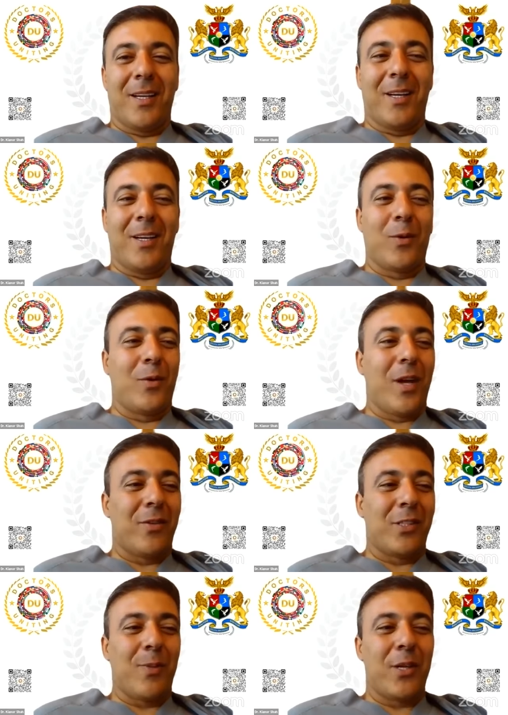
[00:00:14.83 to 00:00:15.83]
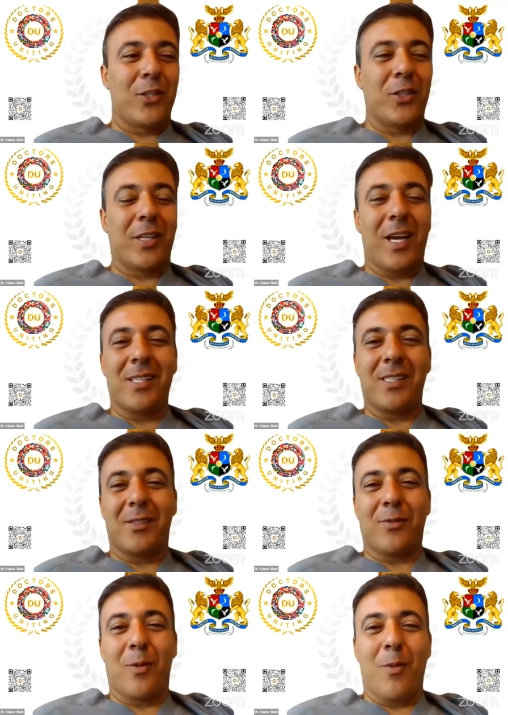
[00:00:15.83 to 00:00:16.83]
uh, where we have a special
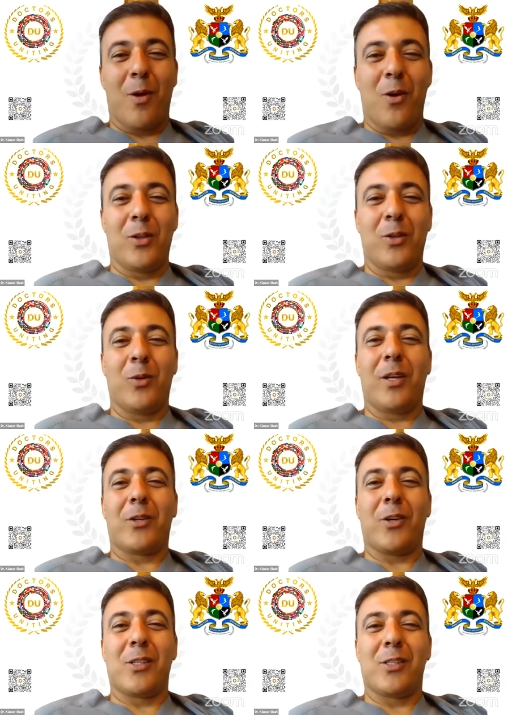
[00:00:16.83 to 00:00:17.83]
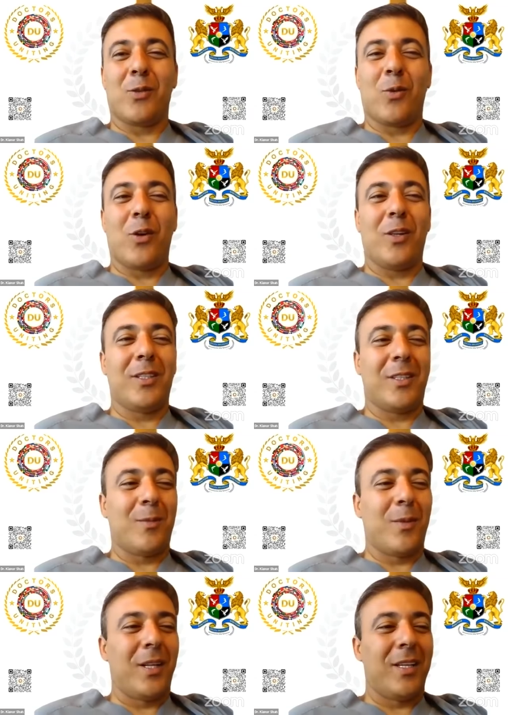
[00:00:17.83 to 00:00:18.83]
guest from all the way across the world in
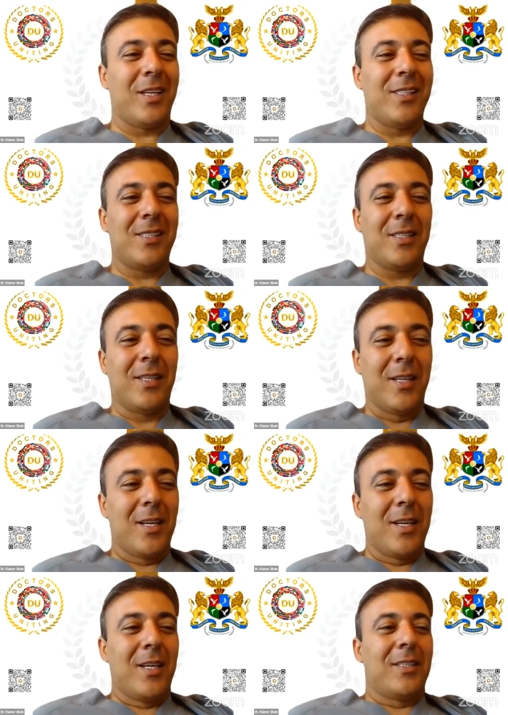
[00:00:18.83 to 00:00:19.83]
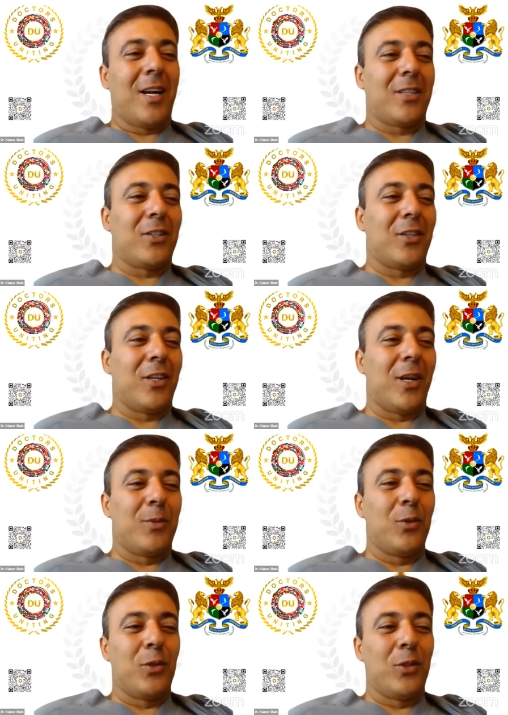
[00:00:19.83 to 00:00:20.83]
the Middle East, Doctor
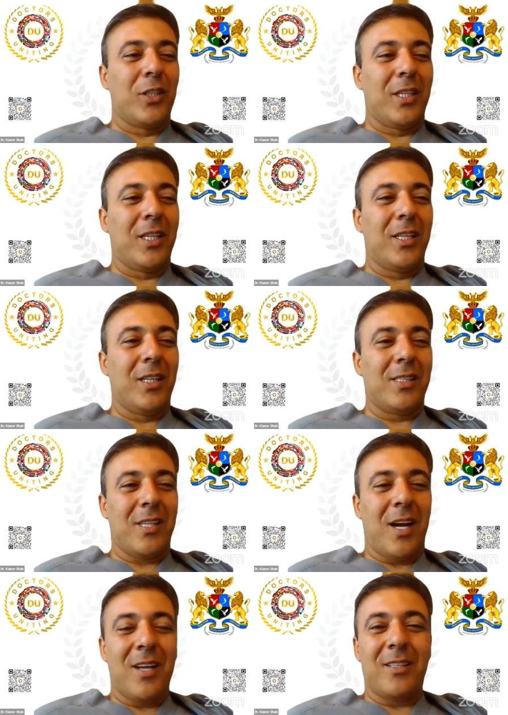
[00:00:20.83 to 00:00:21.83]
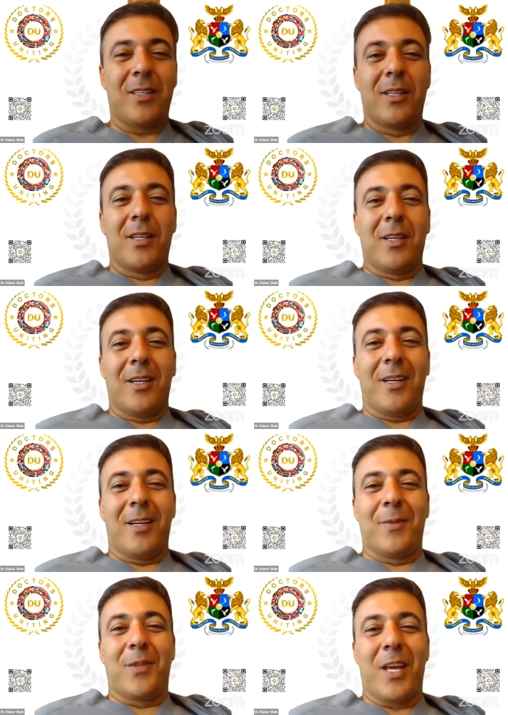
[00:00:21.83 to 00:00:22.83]
Abduljaleel Azad.
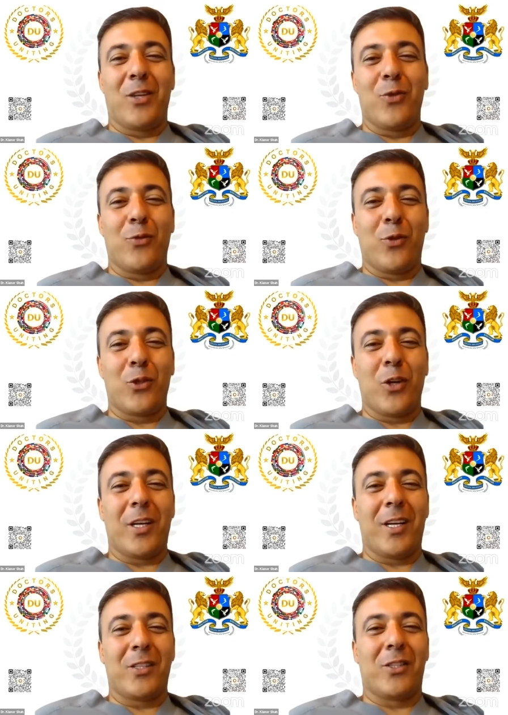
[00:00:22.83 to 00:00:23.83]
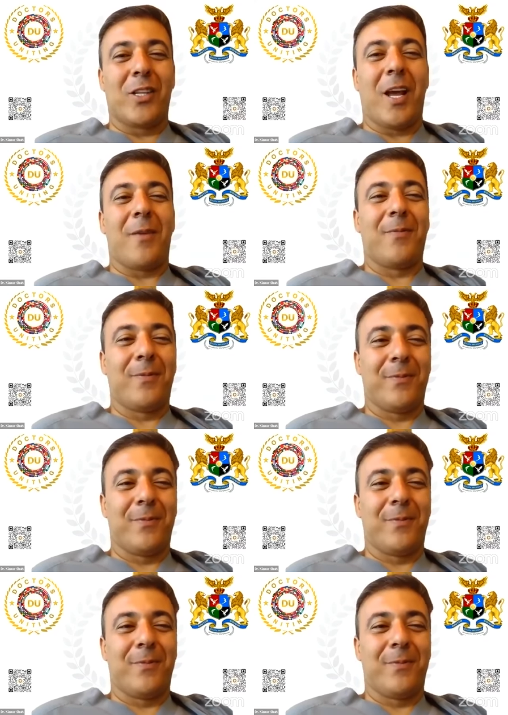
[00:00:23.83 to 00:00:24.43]
Um, thank you for joining us today.